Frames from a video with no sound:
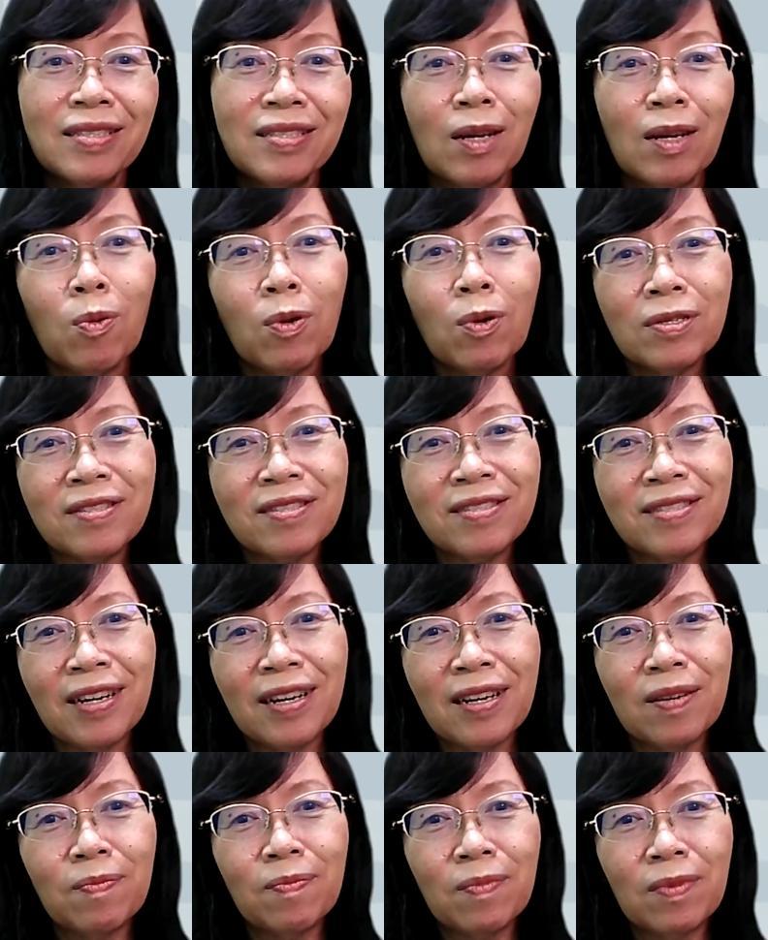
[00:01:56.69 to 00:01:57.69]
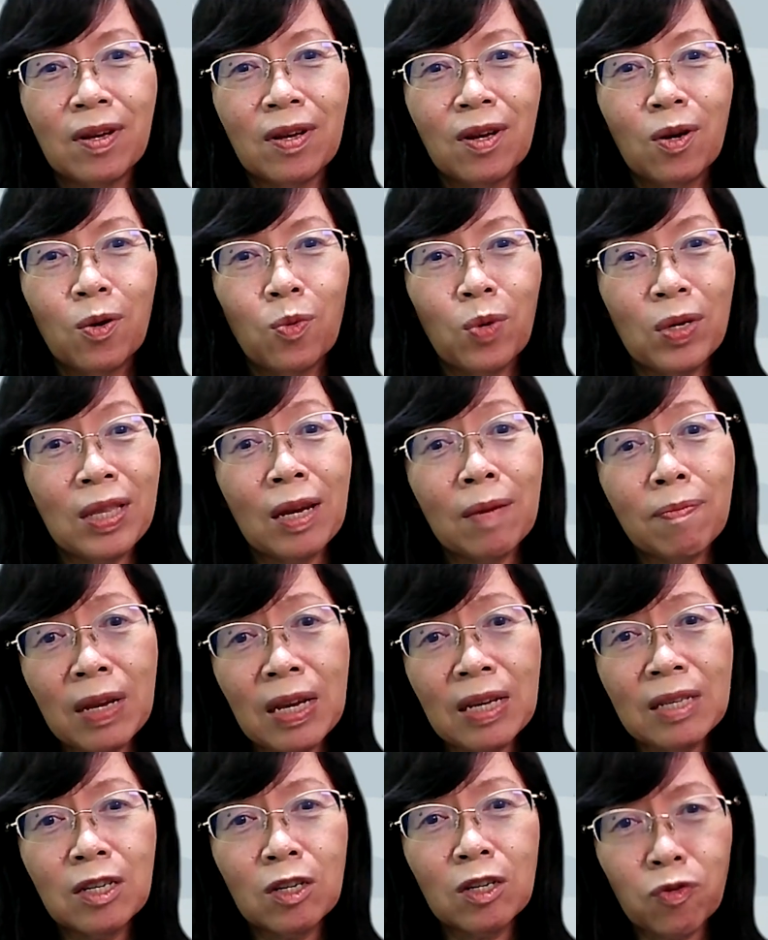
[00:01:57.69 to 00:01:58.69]
There was a time when I
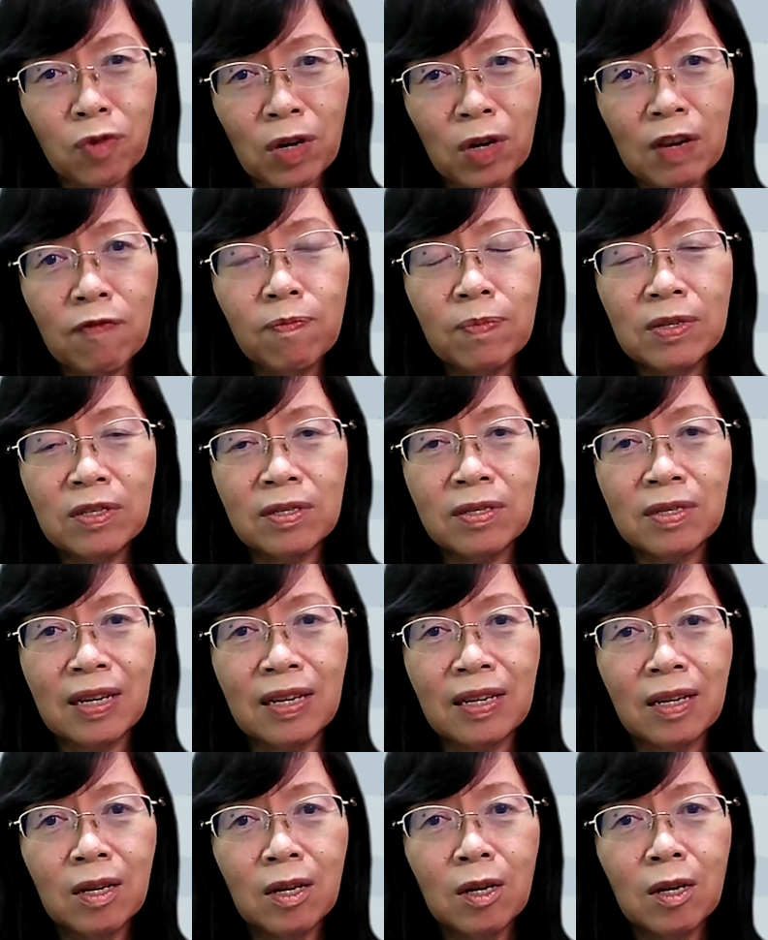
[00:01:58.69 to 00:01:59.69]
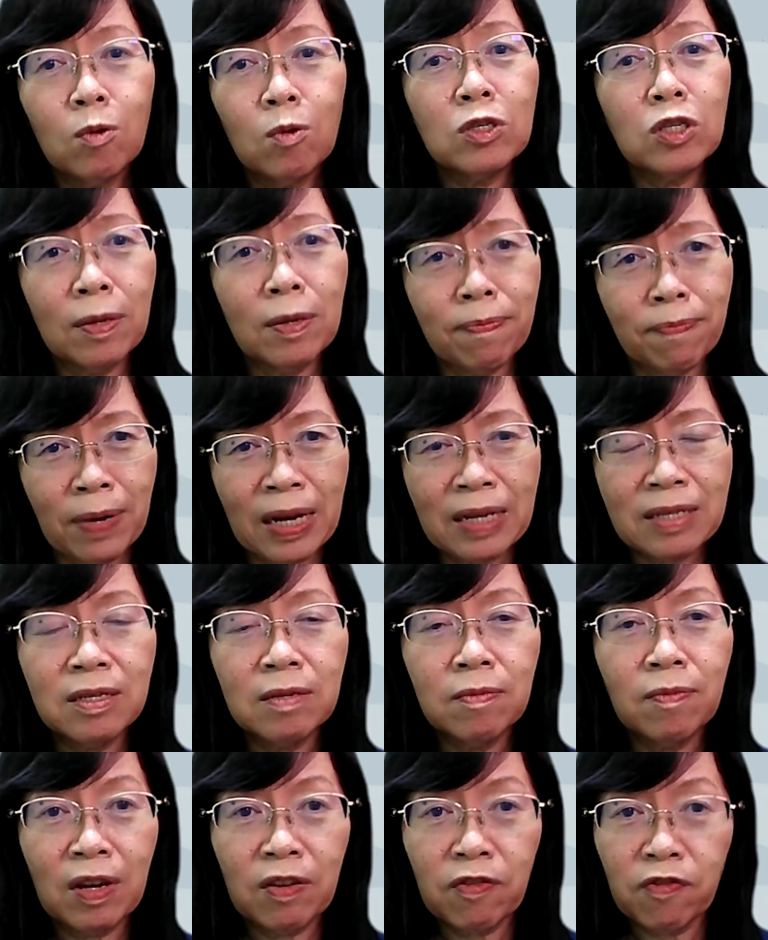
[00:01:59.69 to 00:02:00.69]
made a grave mistake which
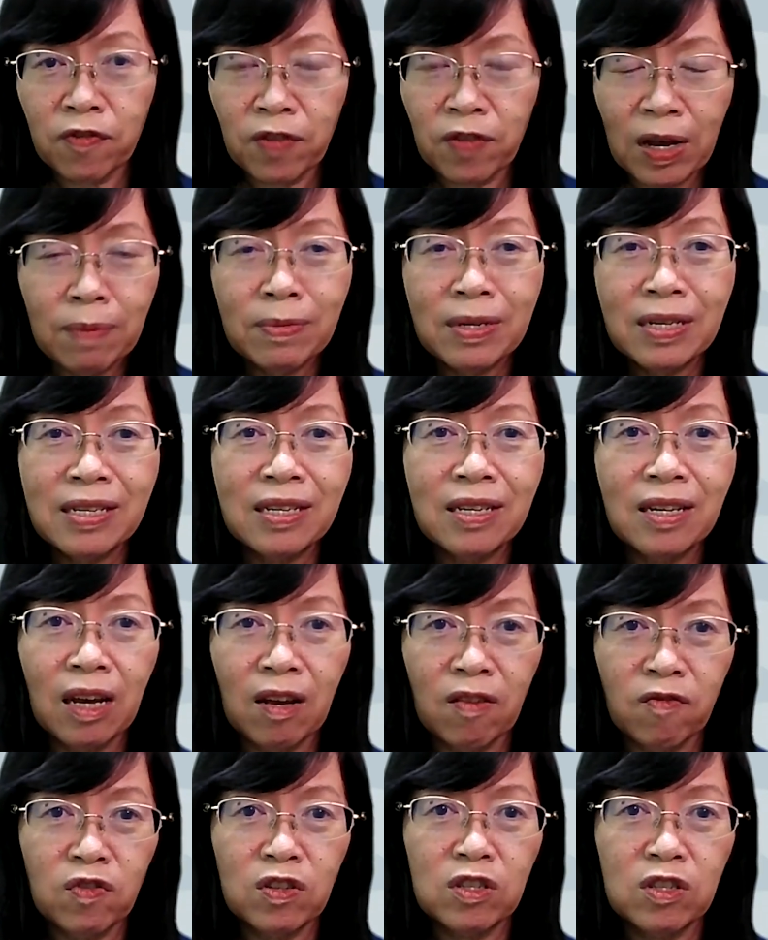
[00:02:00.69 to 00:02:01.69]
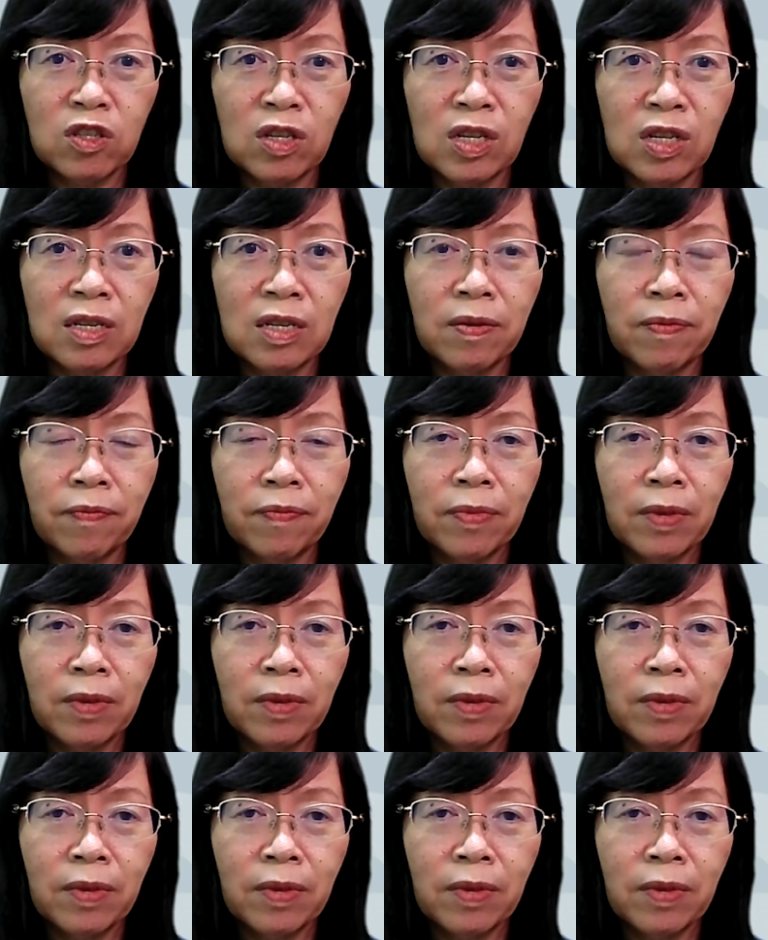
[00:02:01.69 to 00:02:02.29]
impacted my family adversely.